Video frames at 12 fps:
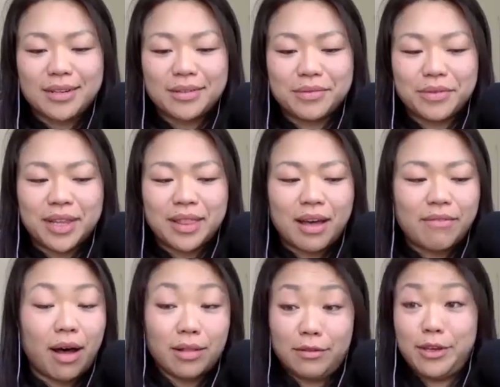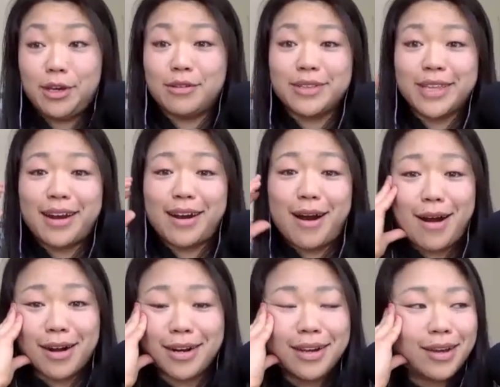We love all of you that
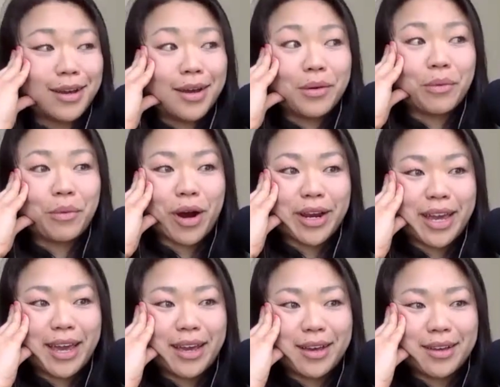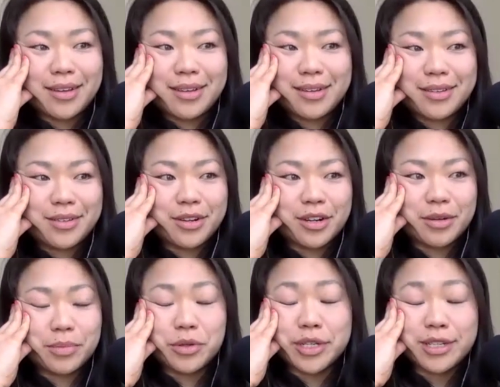are working your
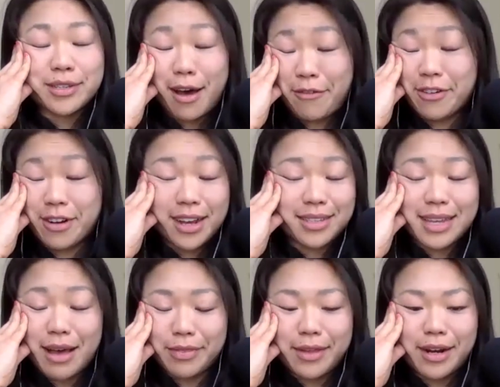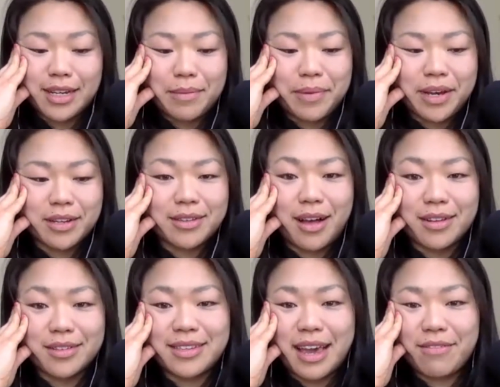booties off for us out there and keeping us all
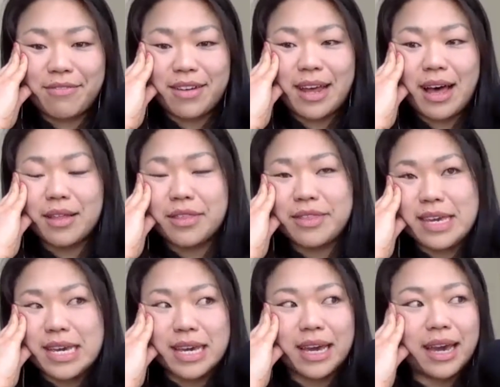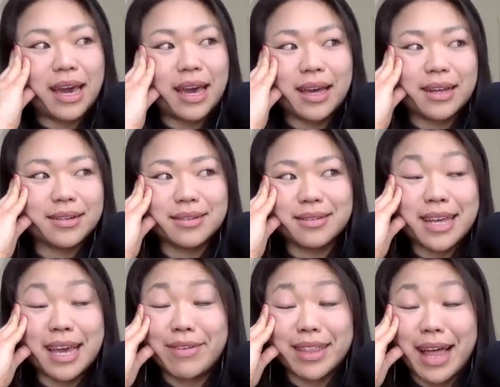safe and healthy and
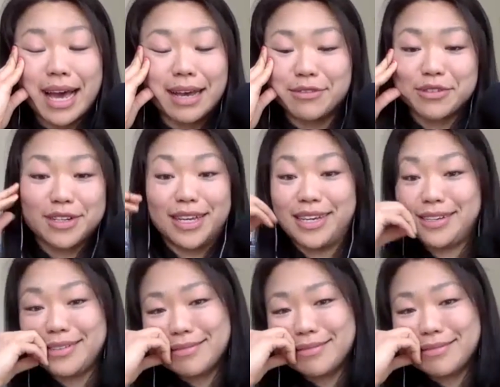saving lives, really.